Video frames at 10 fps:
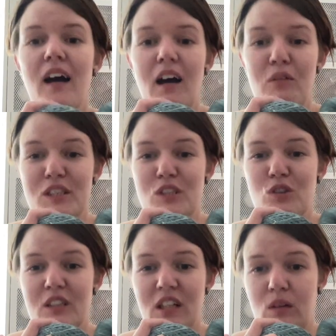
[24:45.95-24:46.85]
I was
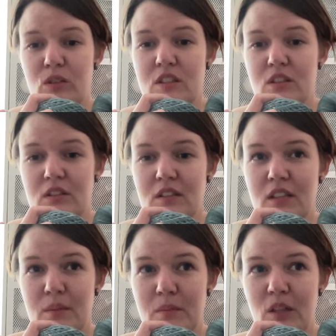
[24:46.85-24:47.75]
joking I would
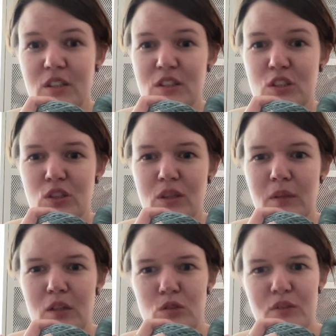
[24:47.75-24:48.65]
also show him
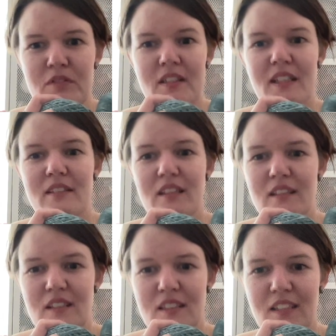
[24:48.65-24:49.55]
how to weave
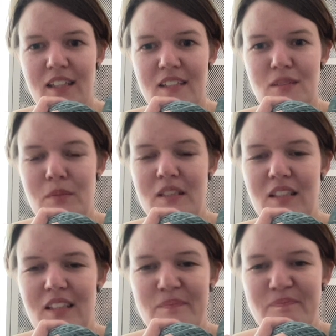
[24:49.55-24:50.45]
in ends, but
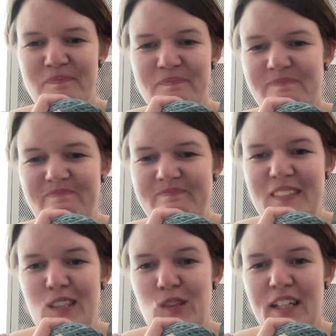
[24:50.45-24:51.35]

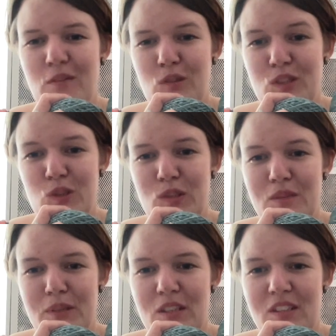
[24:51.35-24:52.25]
no, I won't do
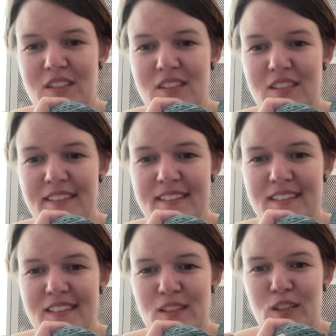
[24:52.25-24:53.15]
it because
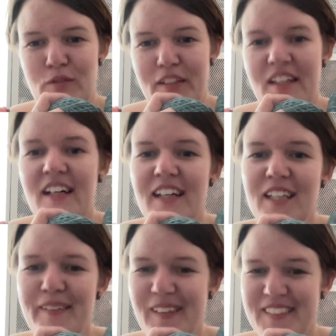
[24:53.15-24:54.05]
it's not fair,
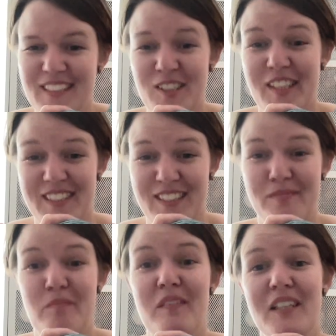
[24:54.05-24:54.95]
because it's just
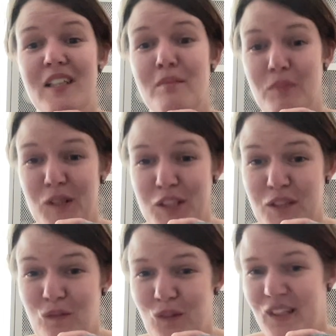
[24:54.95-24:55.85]

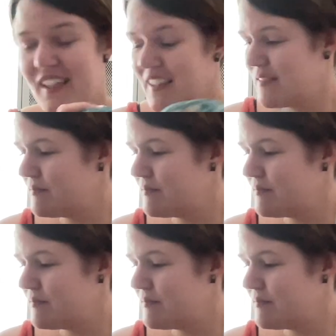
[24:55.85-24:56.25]
bullshit work.